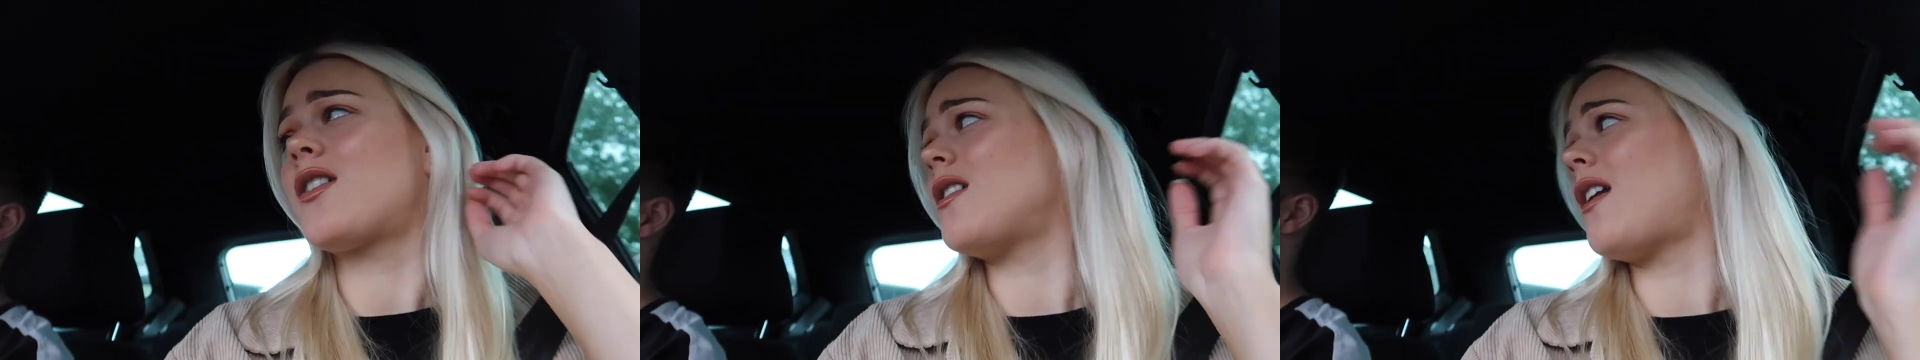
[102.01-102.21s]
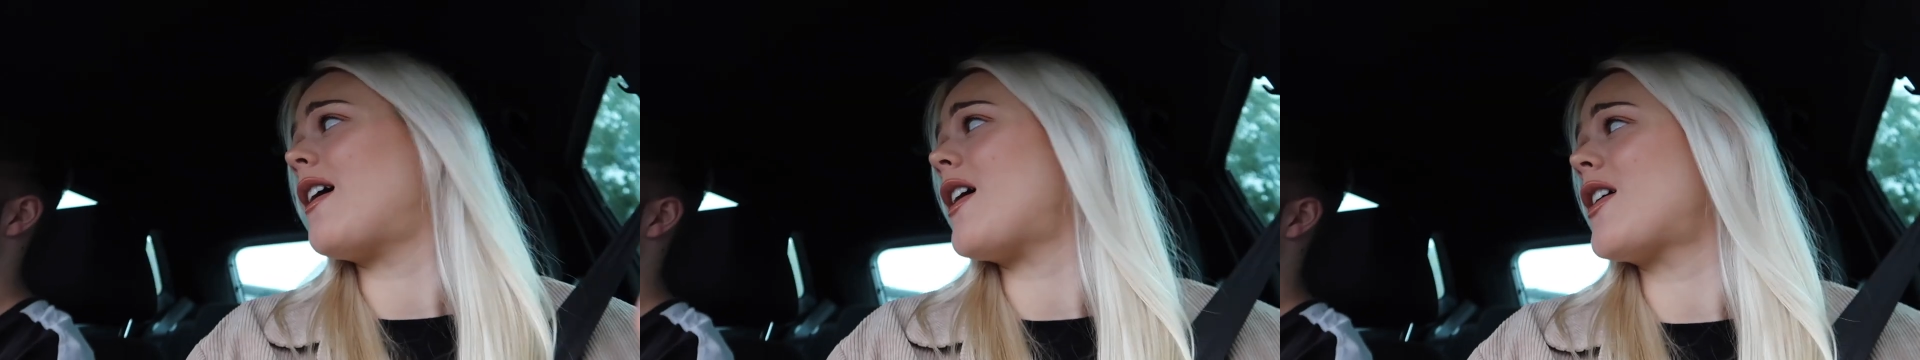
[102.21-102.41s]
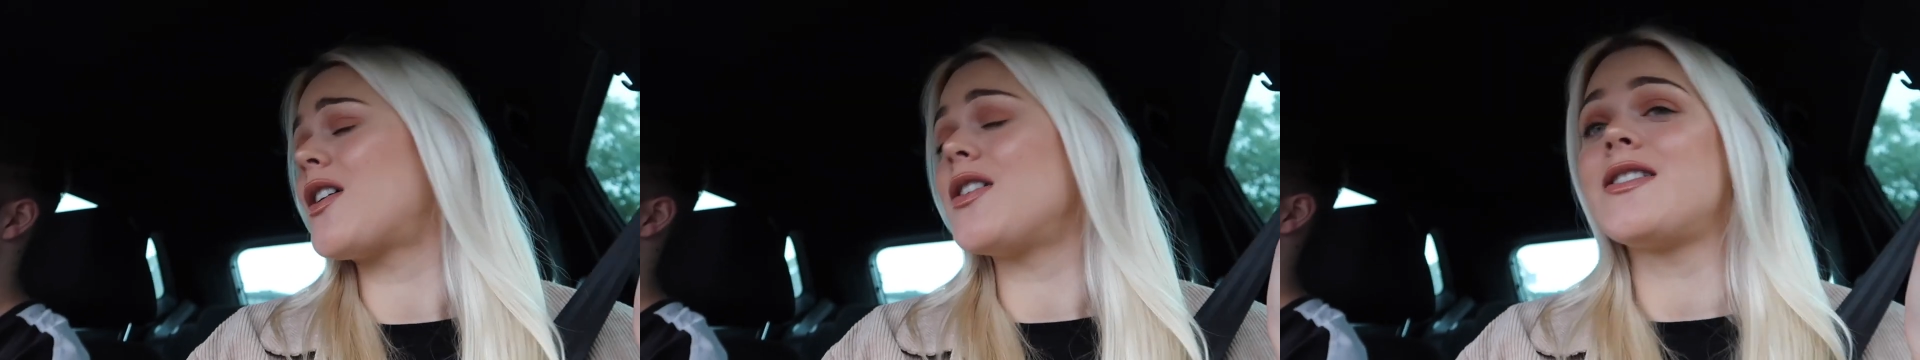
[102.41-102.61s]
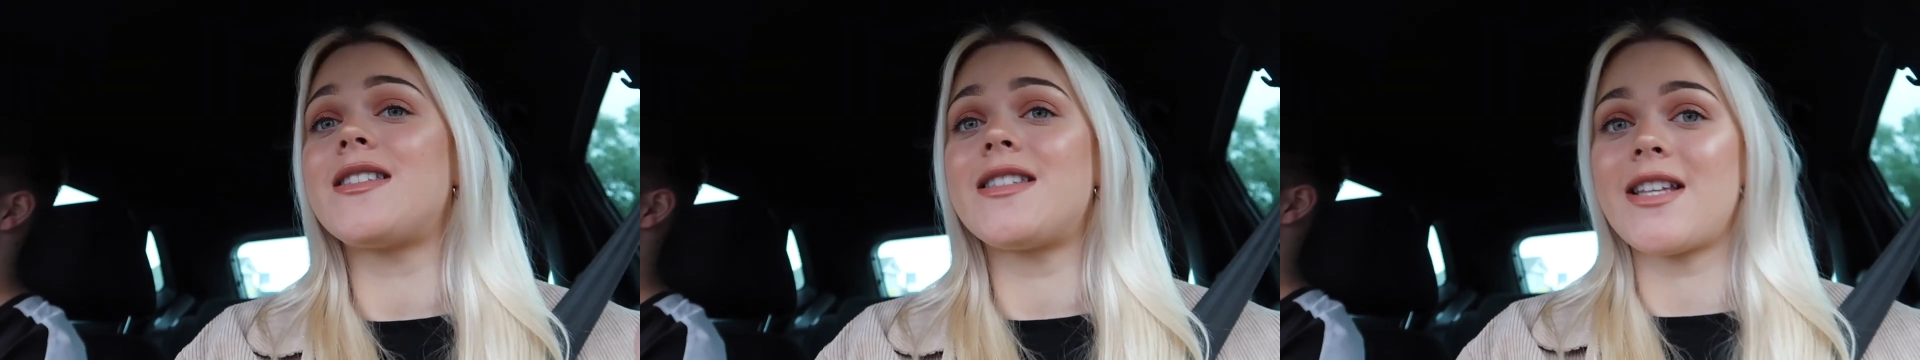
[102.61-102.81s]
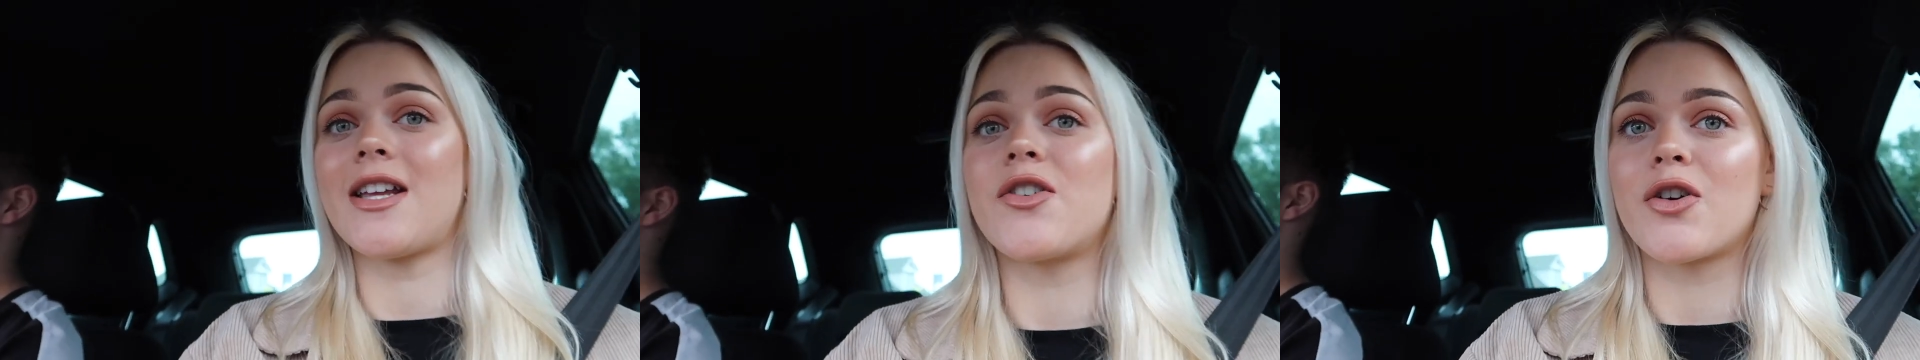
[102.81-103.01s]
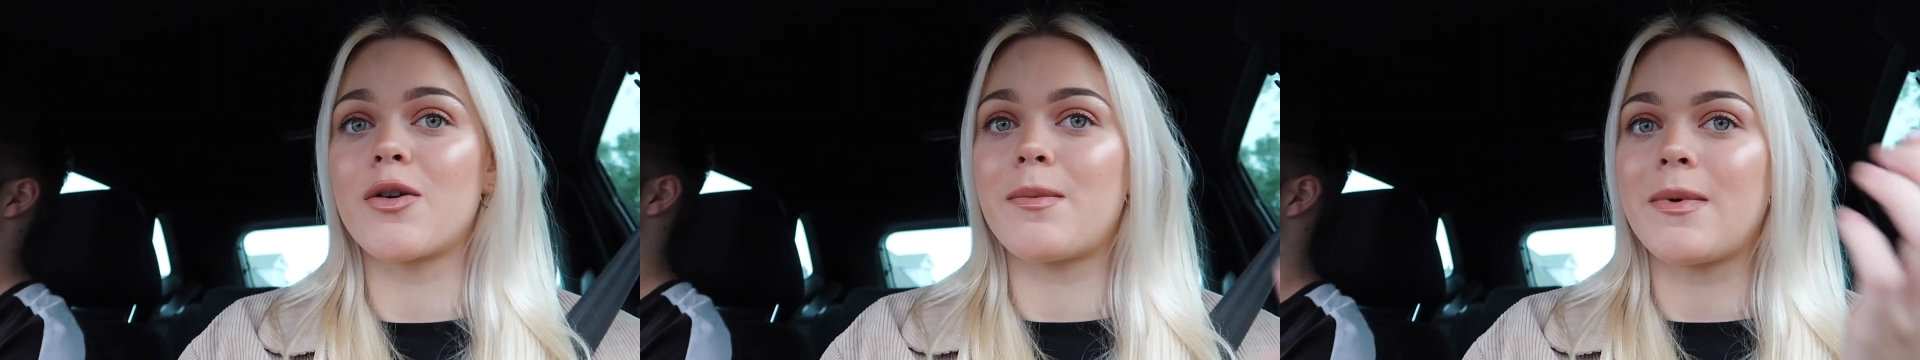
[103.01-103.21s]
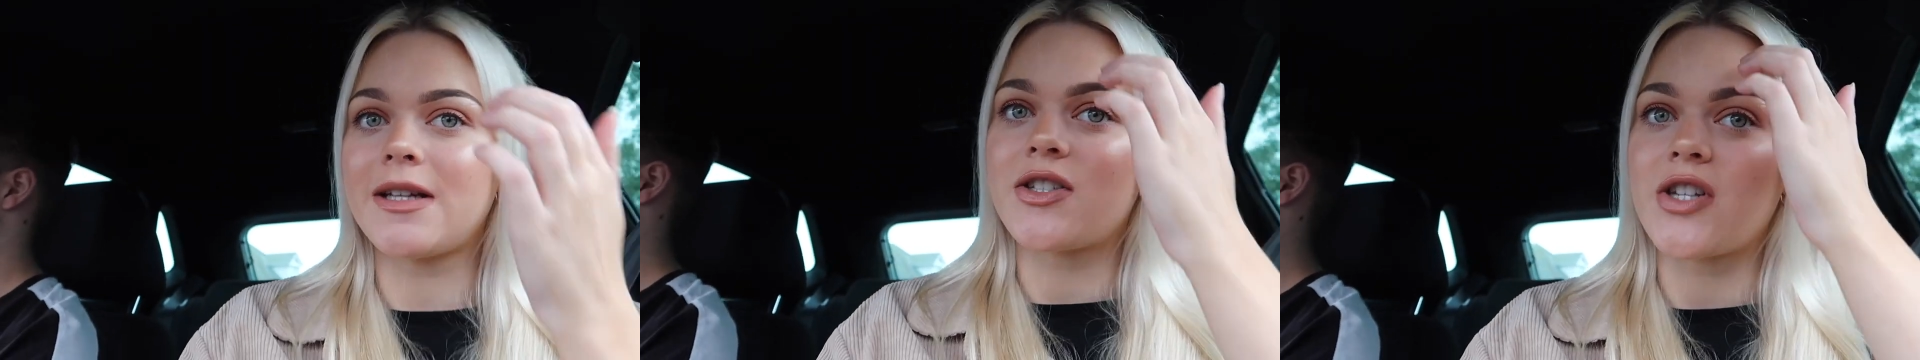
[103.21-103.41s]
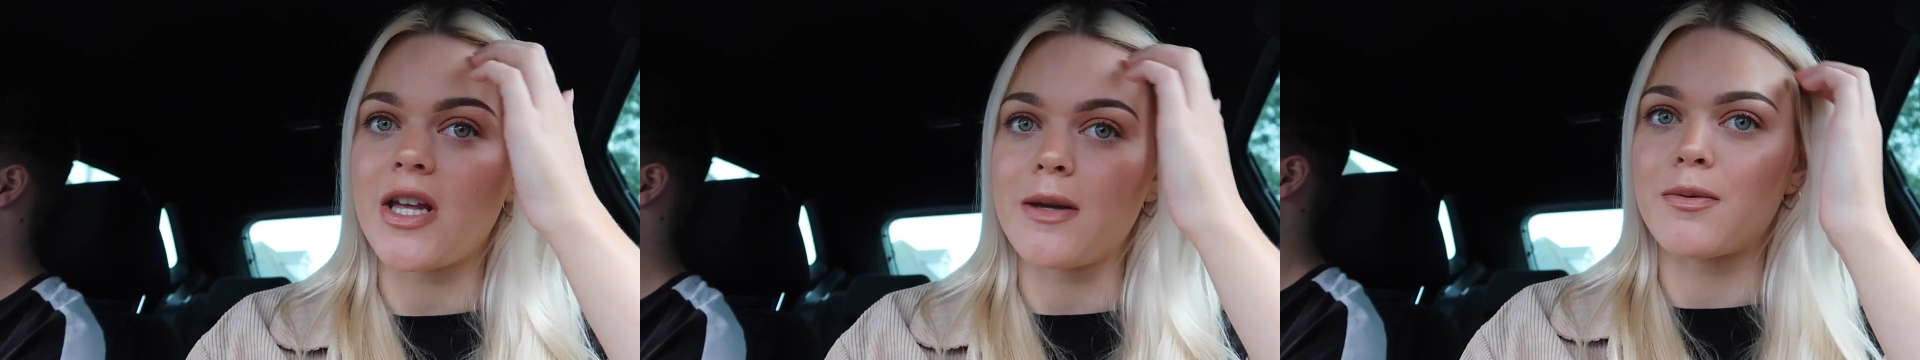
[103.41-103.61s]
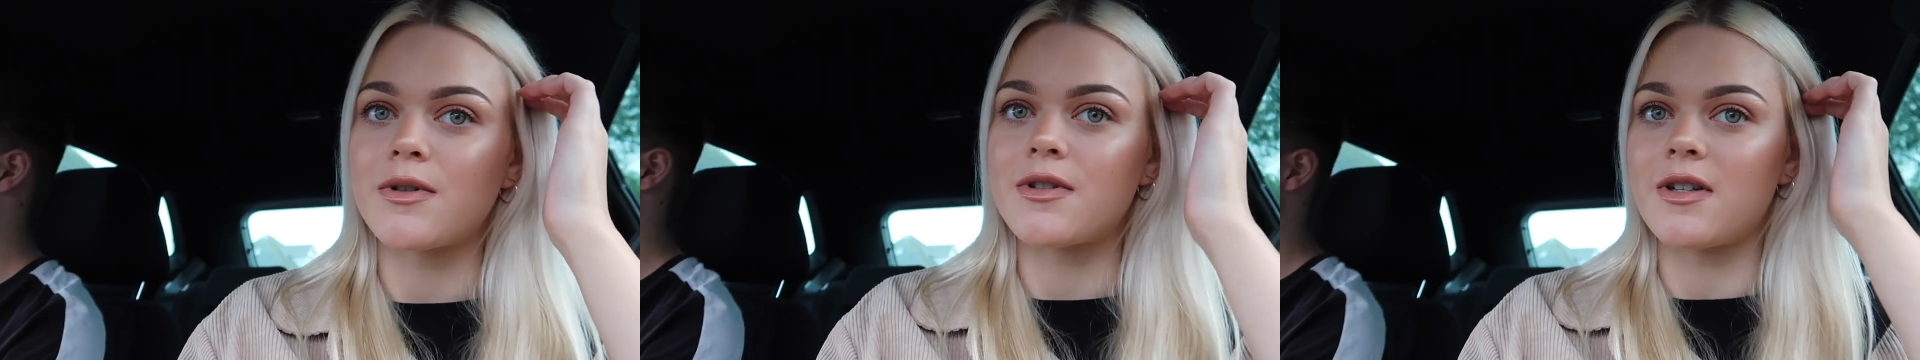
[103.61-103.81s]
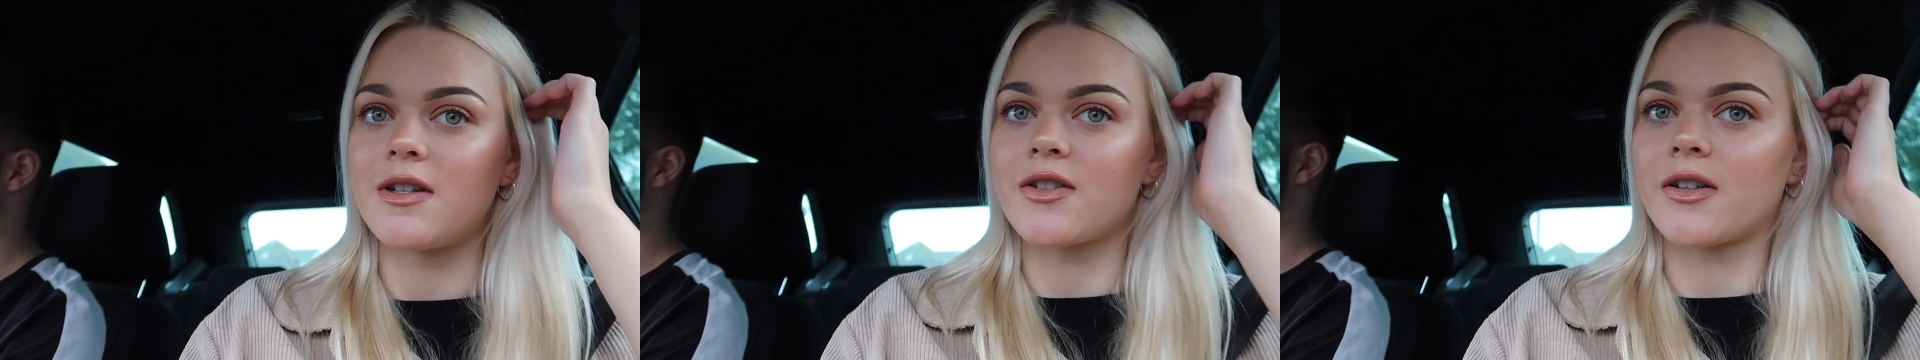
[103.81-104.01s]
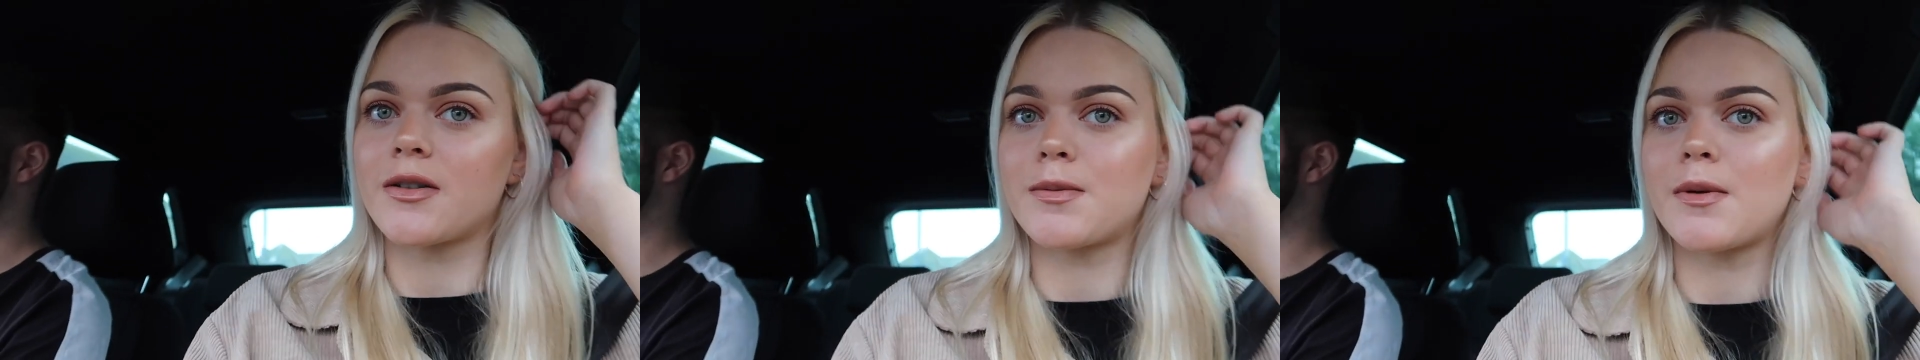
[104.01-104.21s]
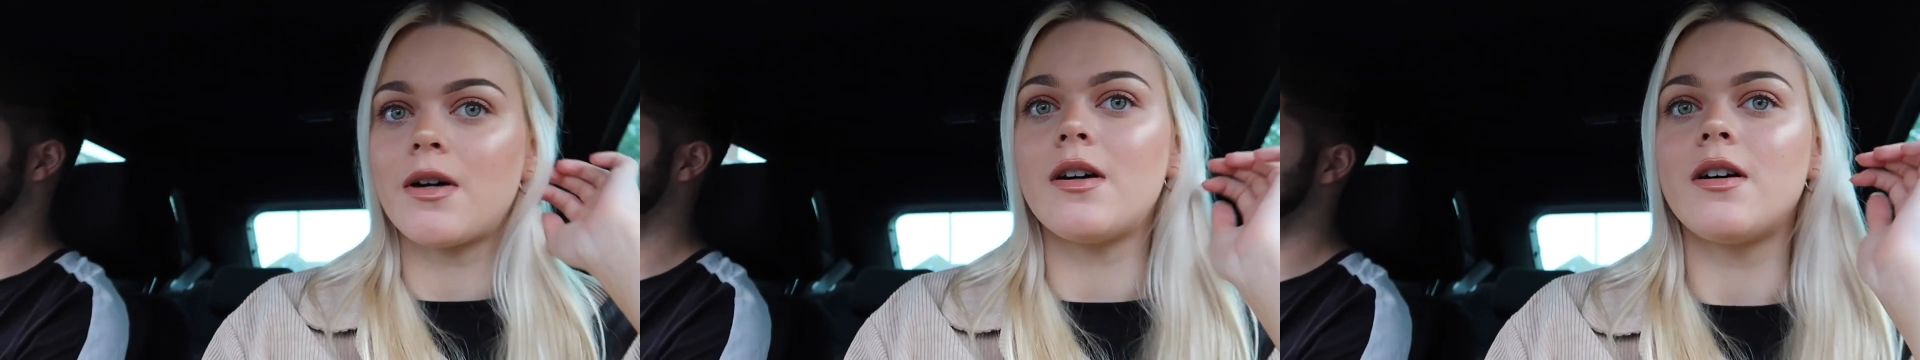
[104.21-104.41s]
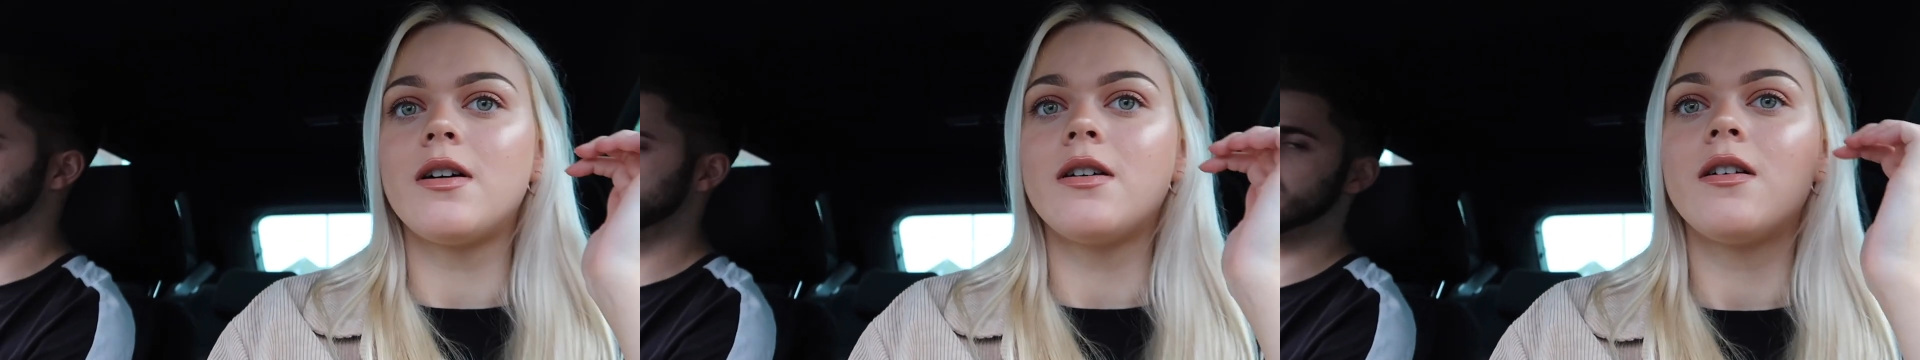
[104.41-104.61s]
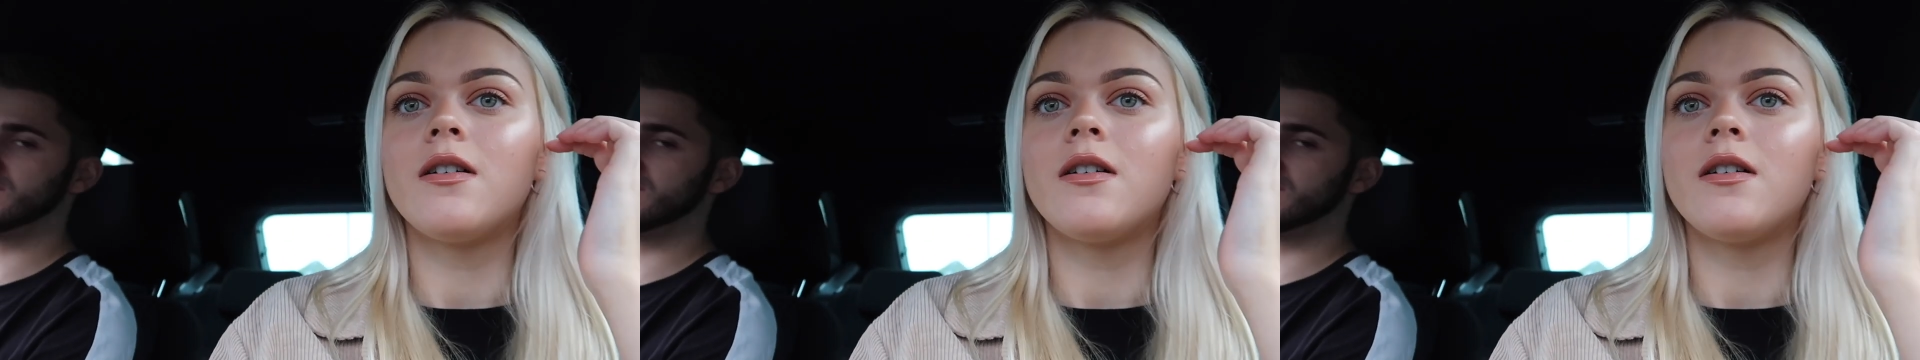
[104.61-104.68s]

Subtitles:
like considerably cheaper, isn't it, Jasper?